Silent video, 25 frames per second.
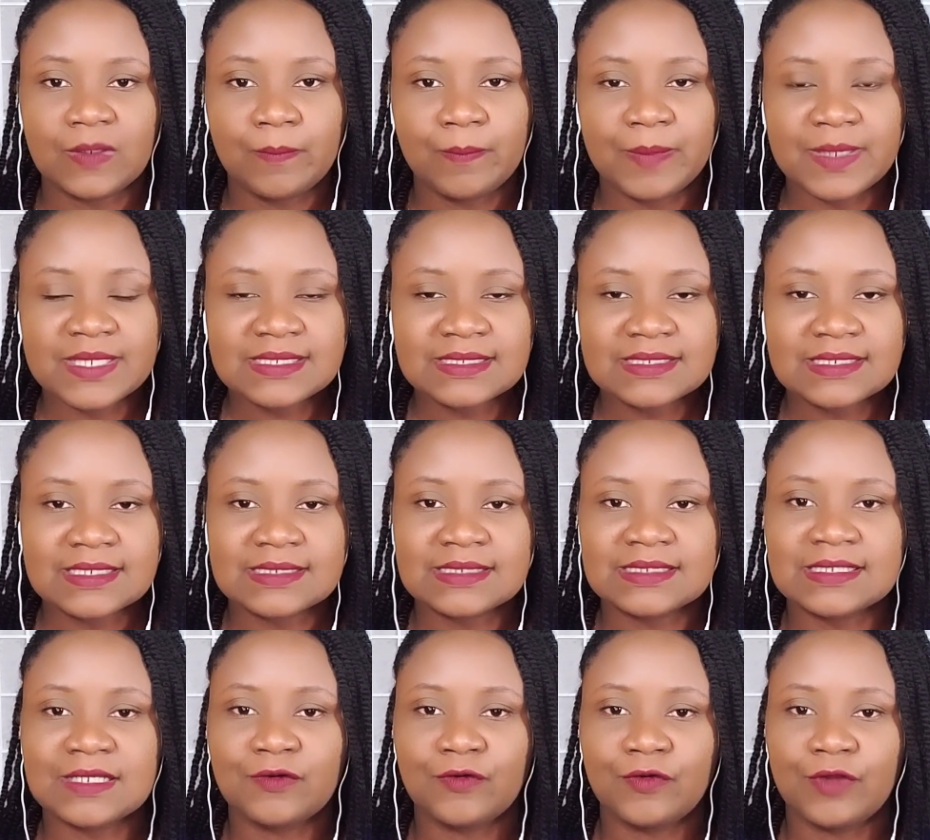
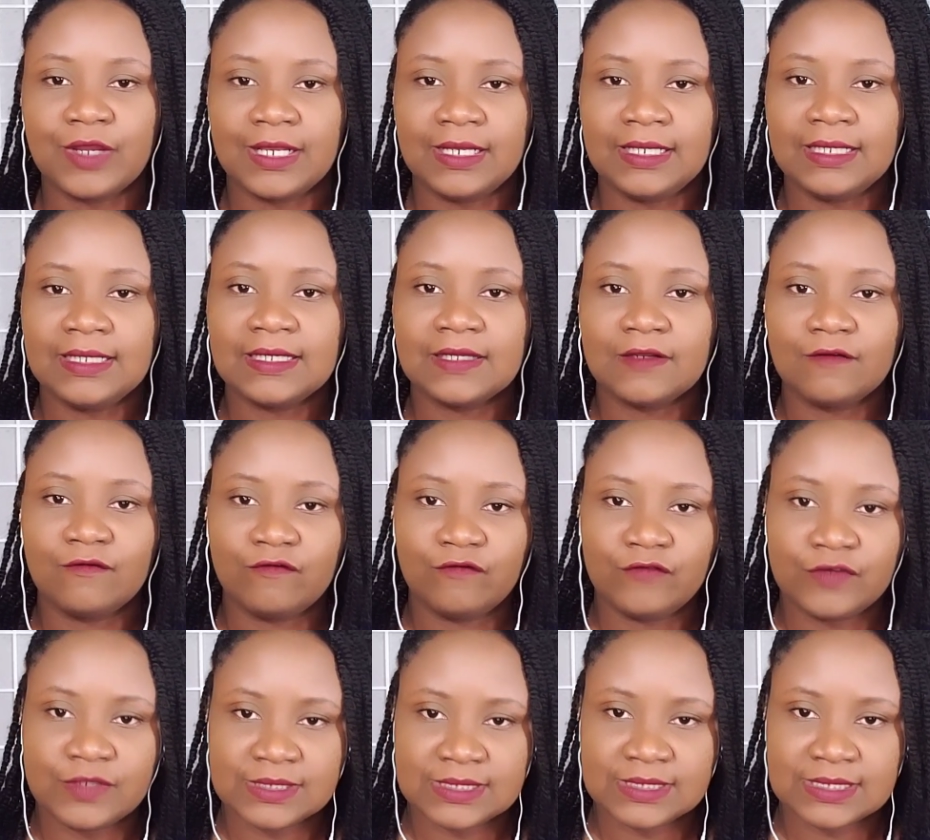business and really
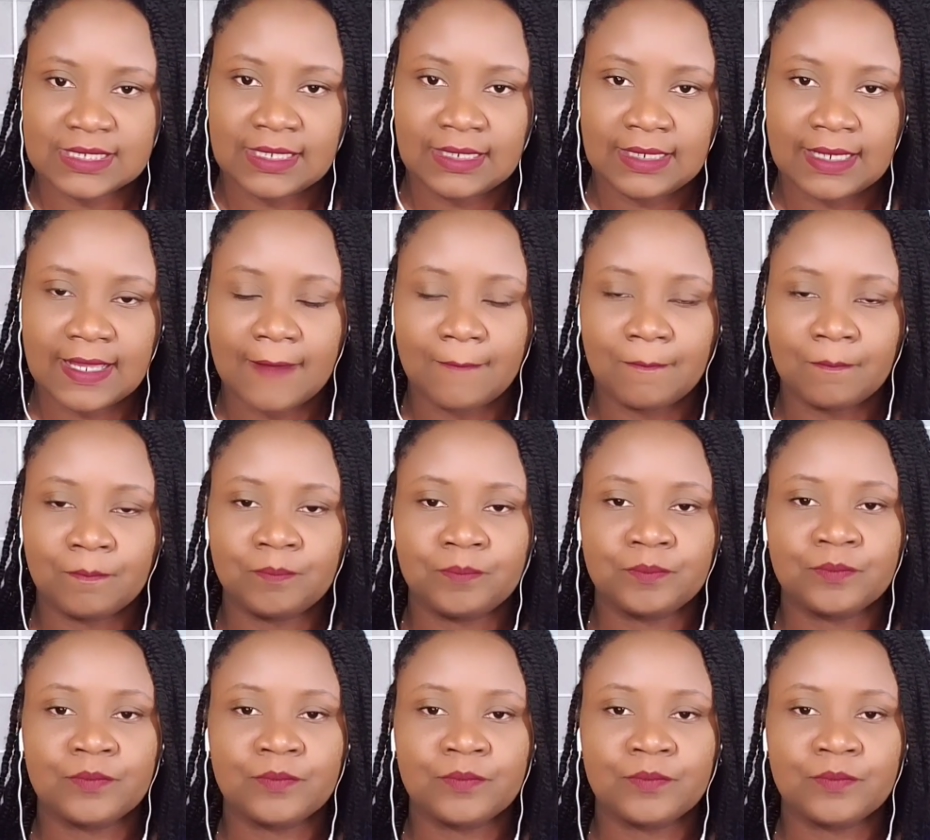converting them.